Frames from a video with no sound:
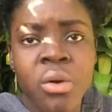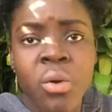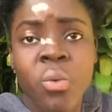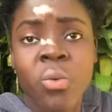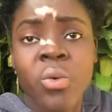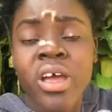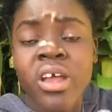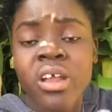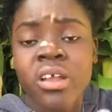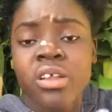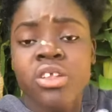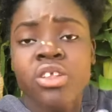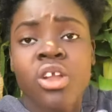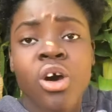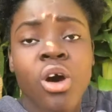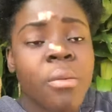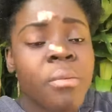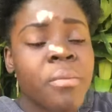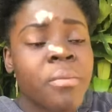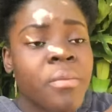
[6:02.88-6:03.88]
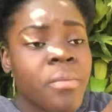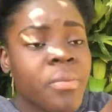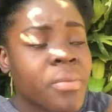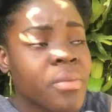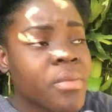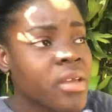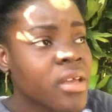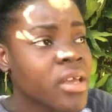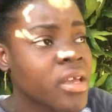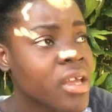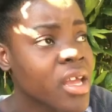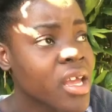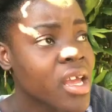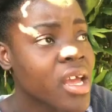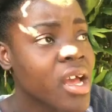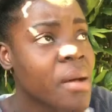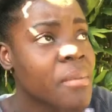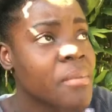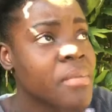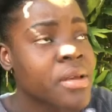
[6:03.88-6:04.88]
Wait, no. What's
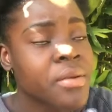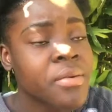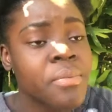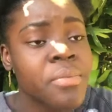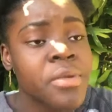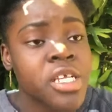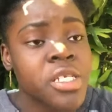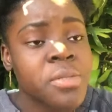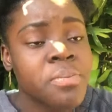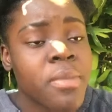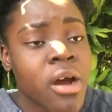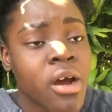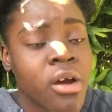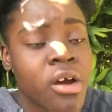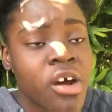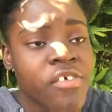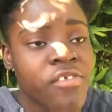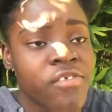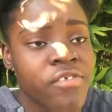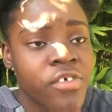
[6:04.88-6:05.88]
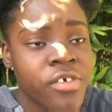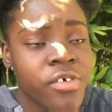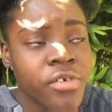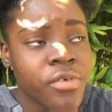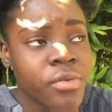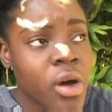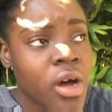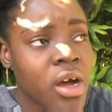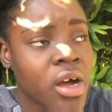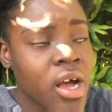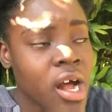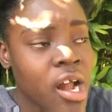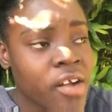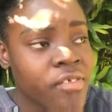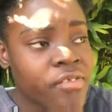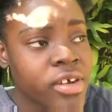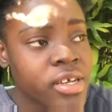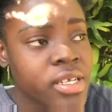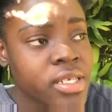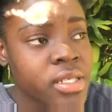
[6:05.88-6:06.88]
I make just borrow a phone and car
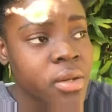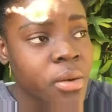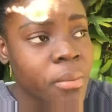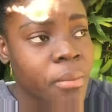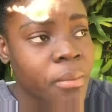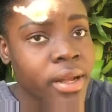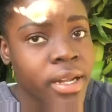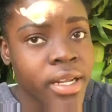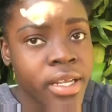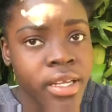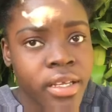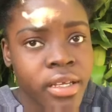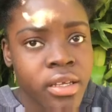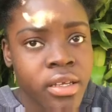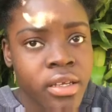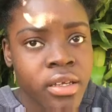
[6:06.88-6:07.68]
from somebody.